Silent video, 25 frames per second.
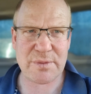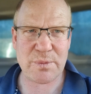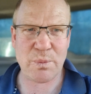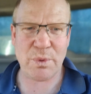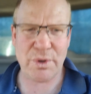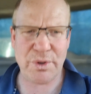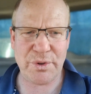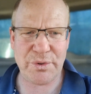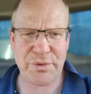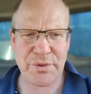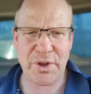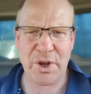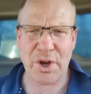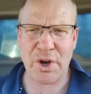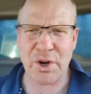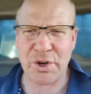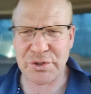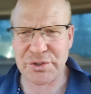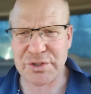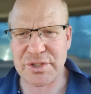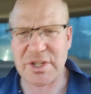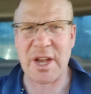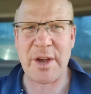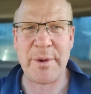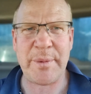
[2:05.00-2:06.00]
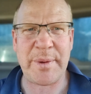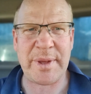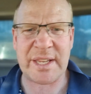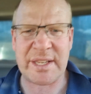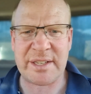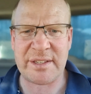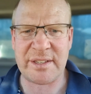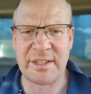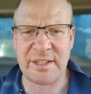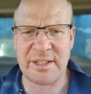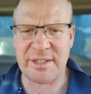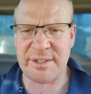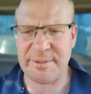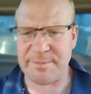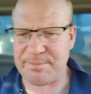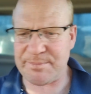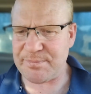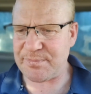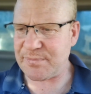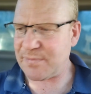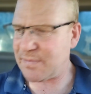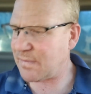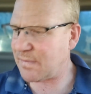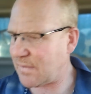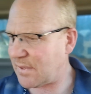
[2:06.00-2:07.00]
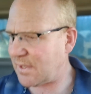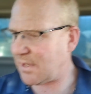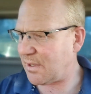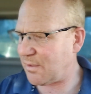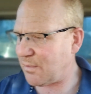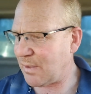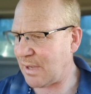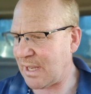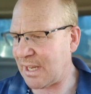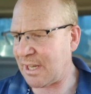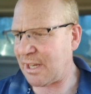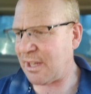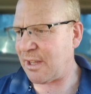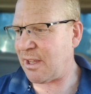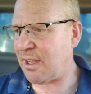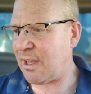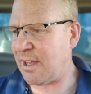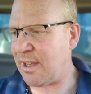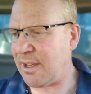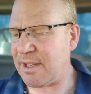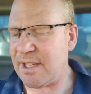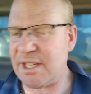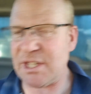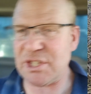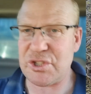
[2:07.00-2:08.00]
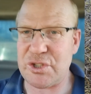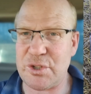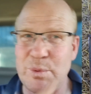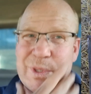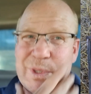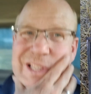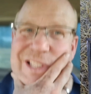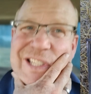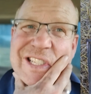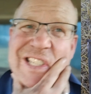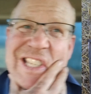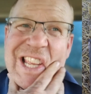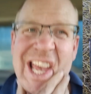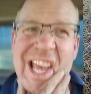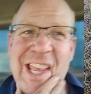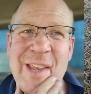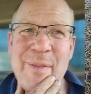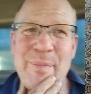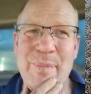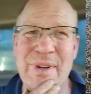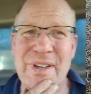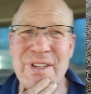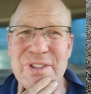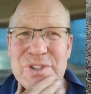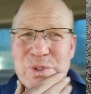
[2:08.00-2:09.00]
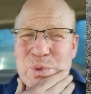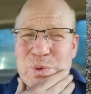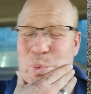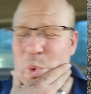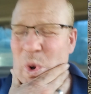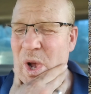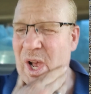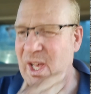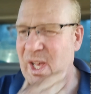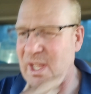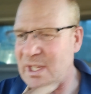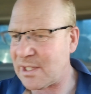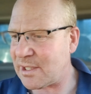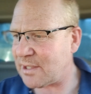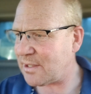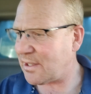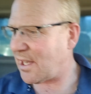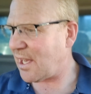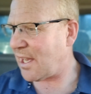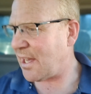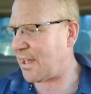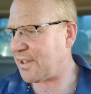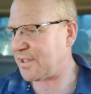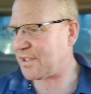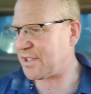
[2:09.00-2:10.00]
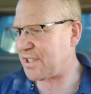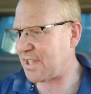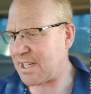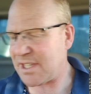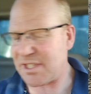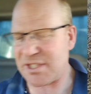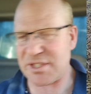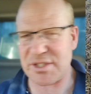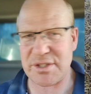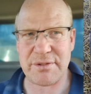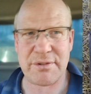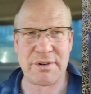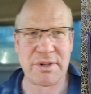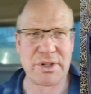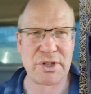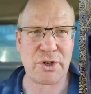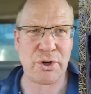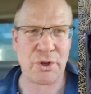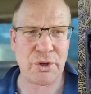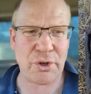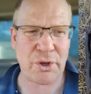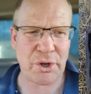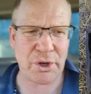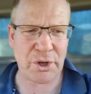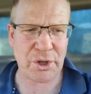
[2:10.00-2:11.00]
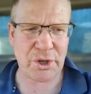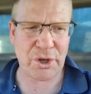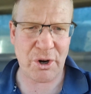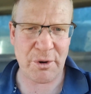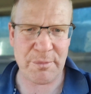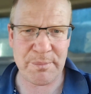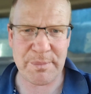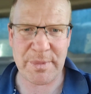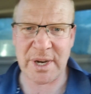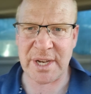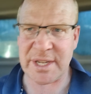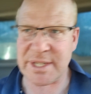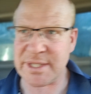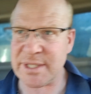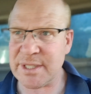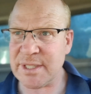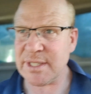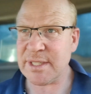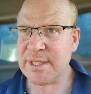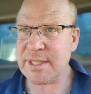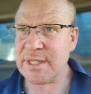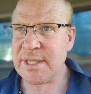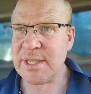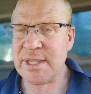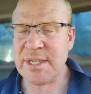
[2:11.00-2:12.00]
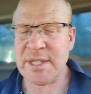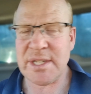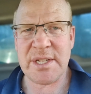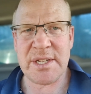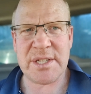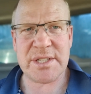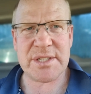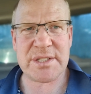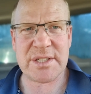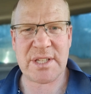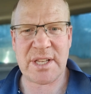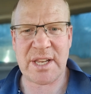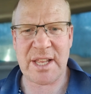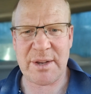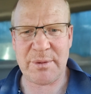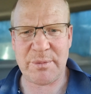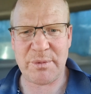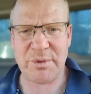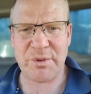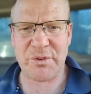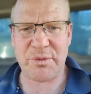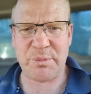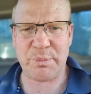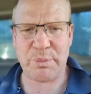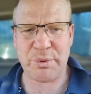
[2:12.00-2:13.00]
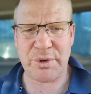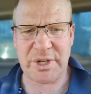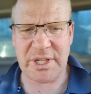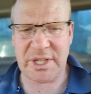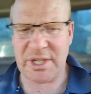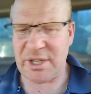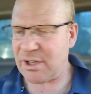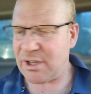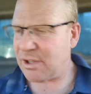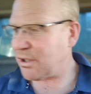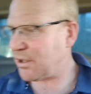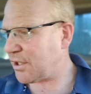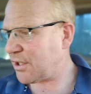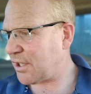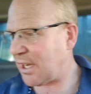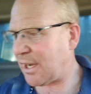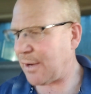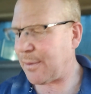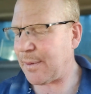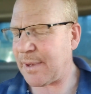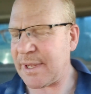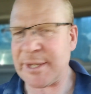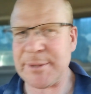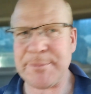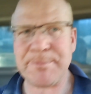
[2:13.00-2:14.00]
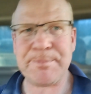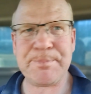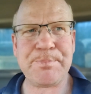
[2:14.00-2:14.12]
was hard going. We had an issue with the table as well. A sensor had gone on the combine, so that was pretty hard going.